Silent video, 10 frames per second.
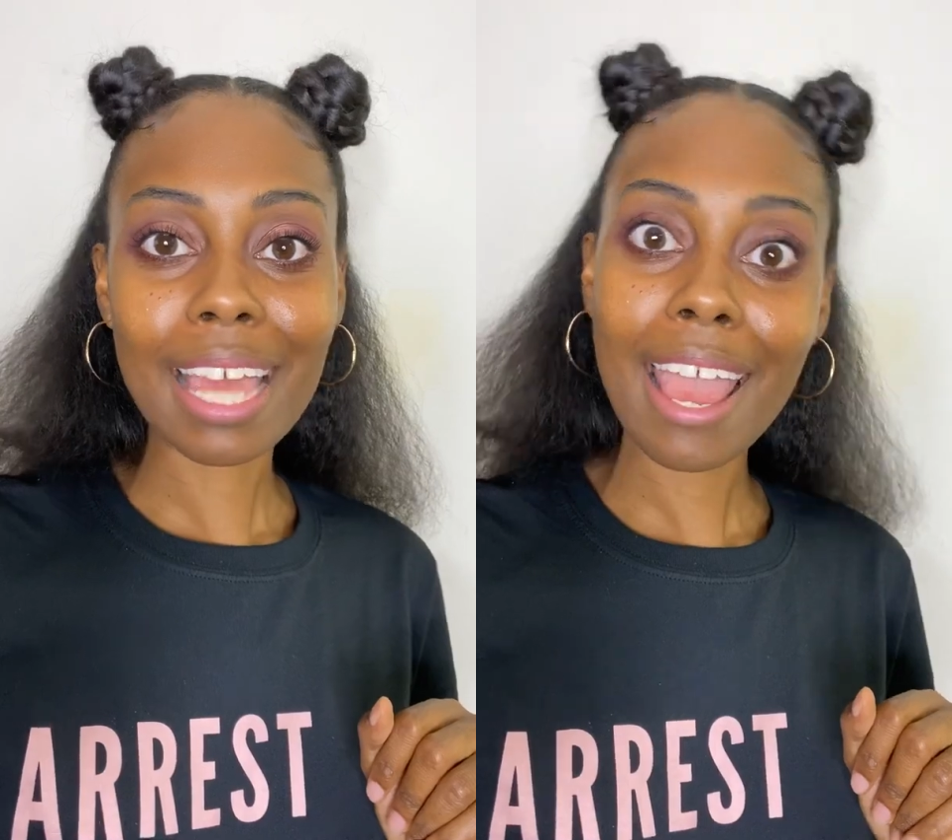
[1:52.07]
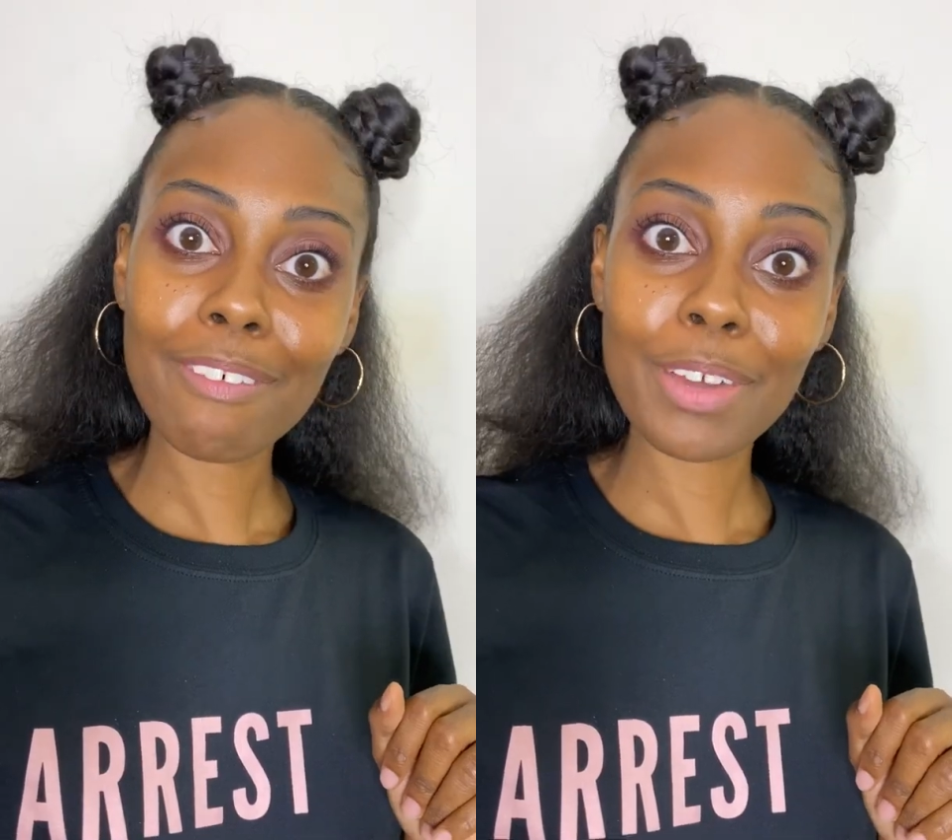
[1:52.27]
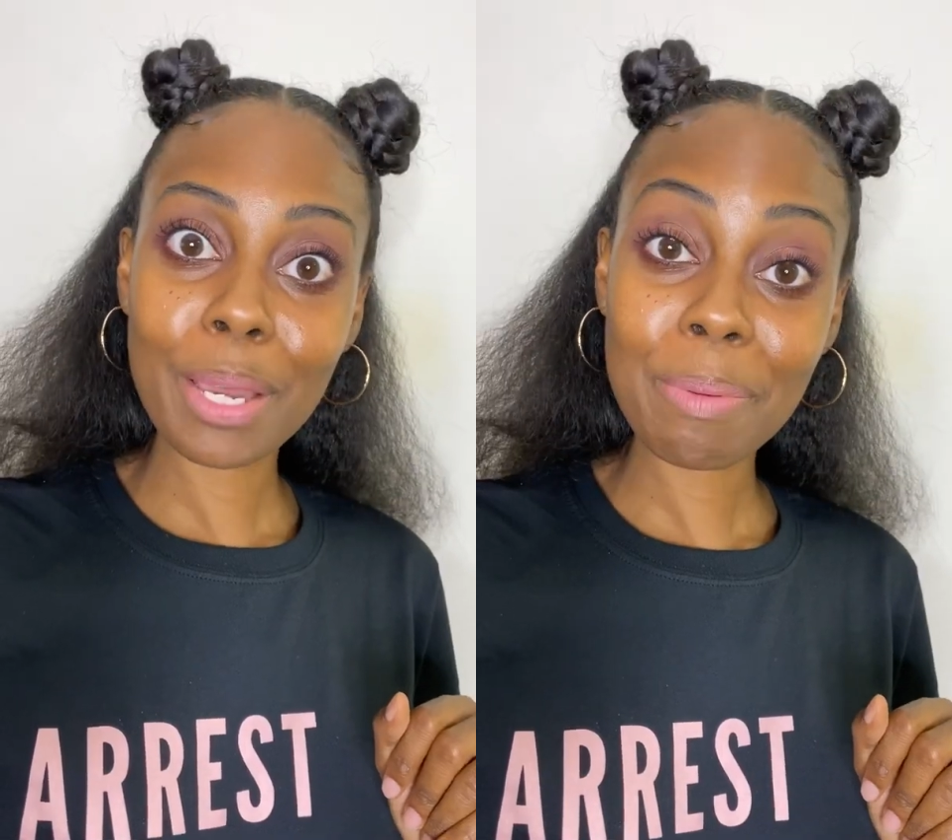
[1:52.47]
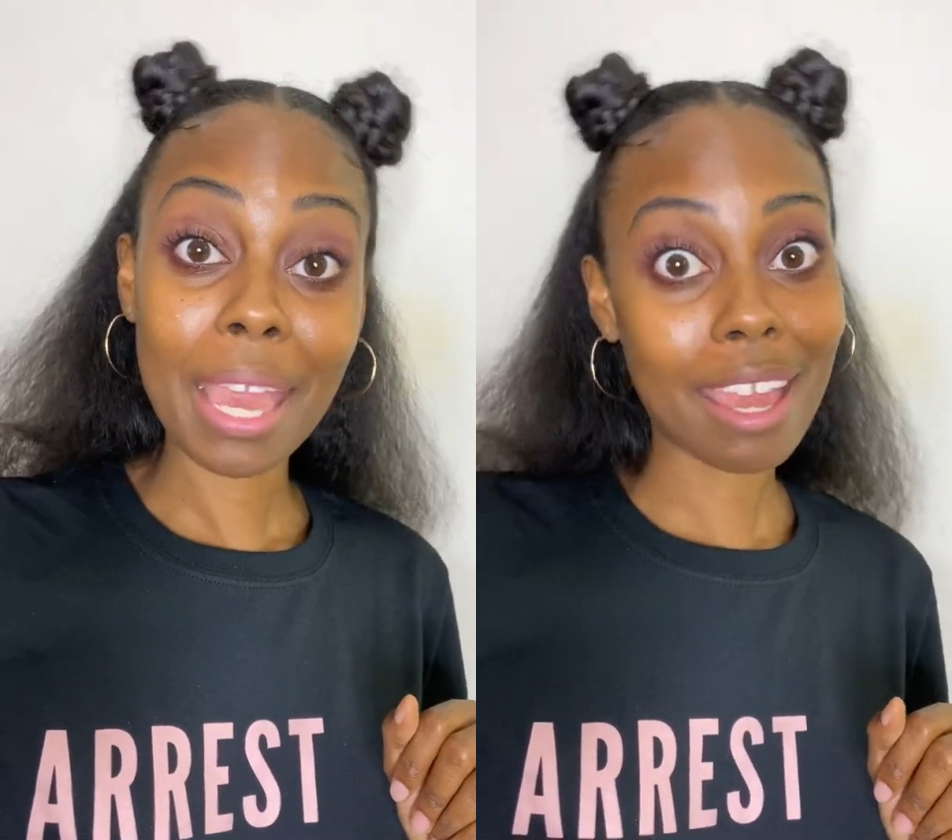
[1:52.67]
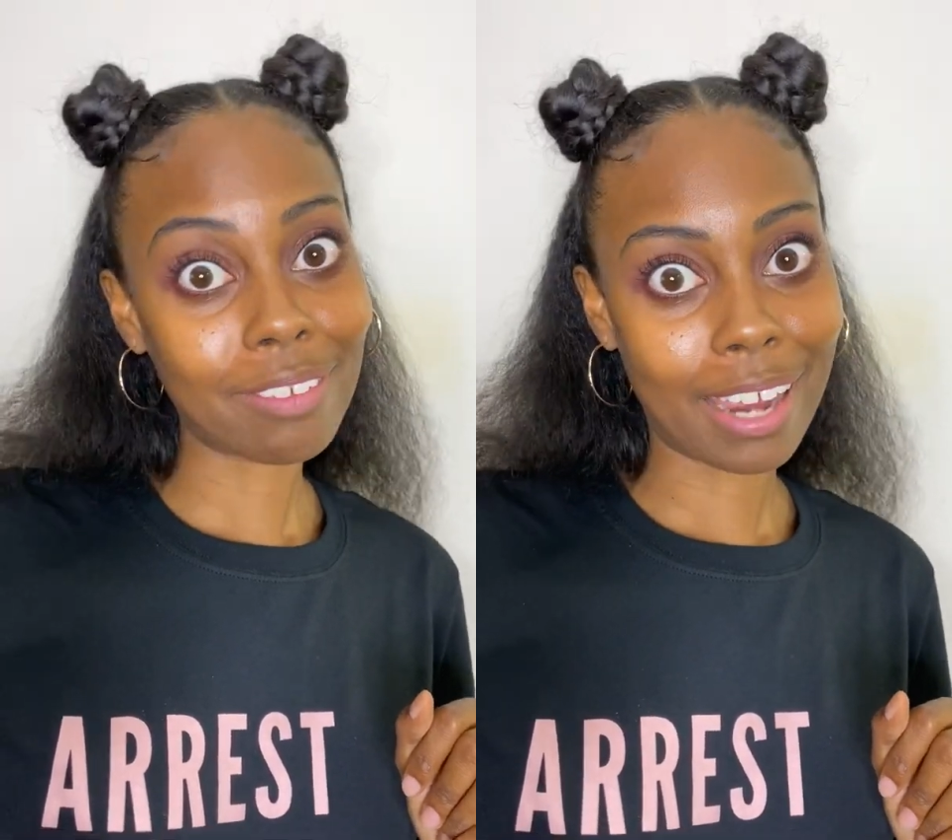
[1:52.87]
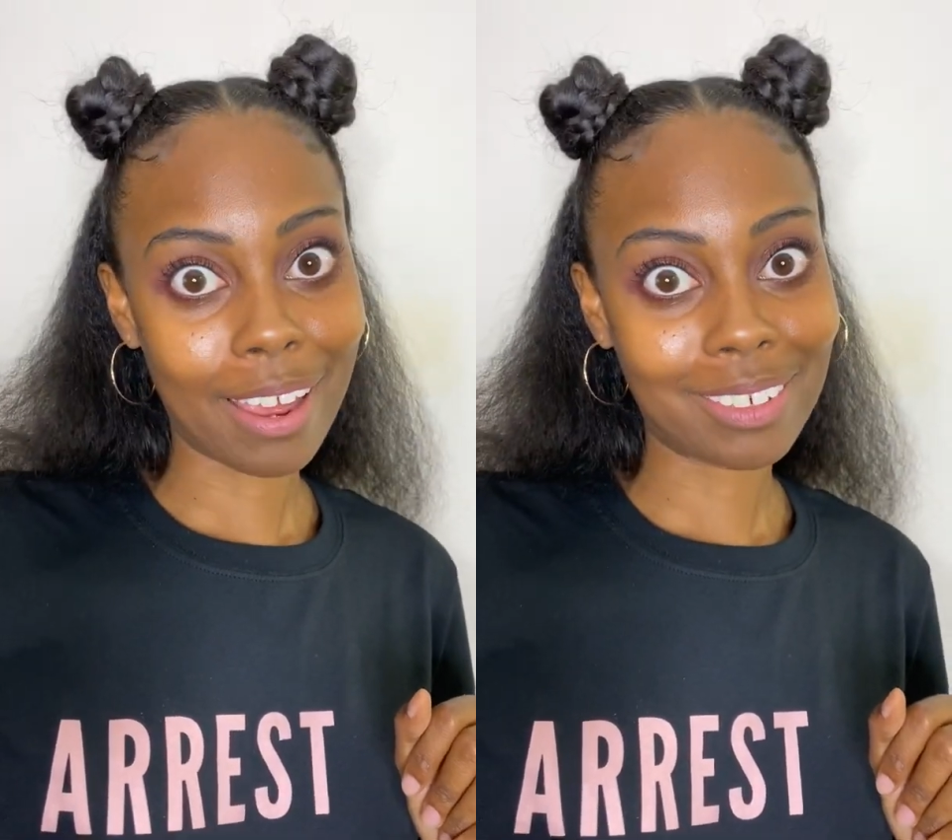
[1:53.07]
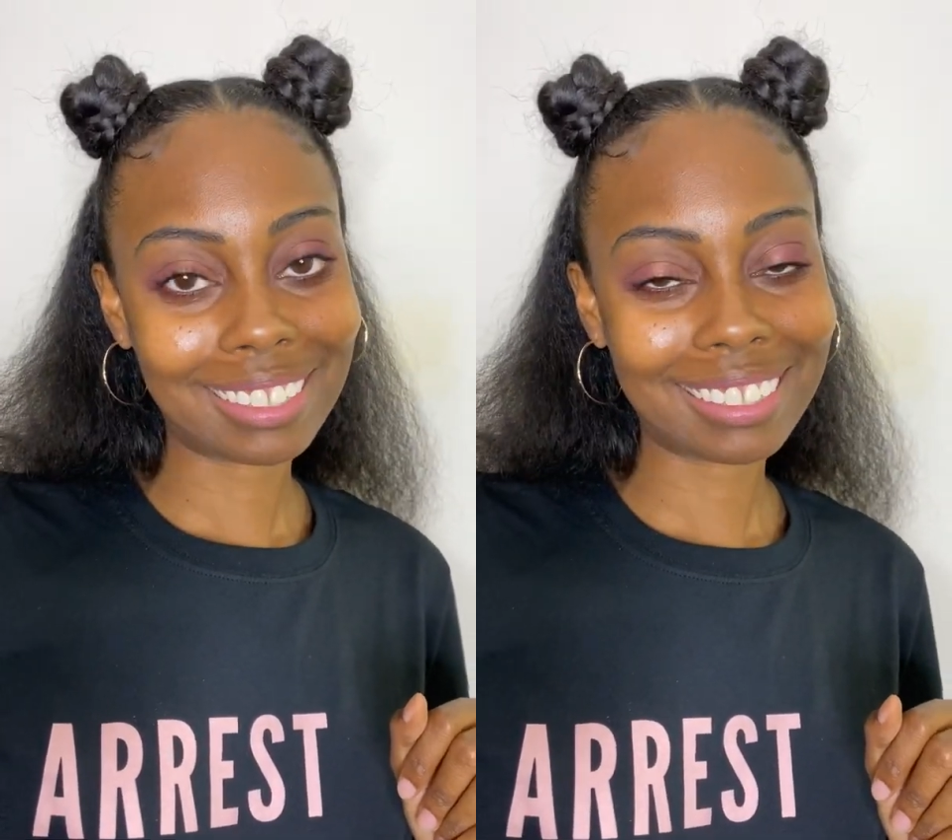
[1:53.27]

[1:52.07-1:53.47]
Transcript: half up, half down.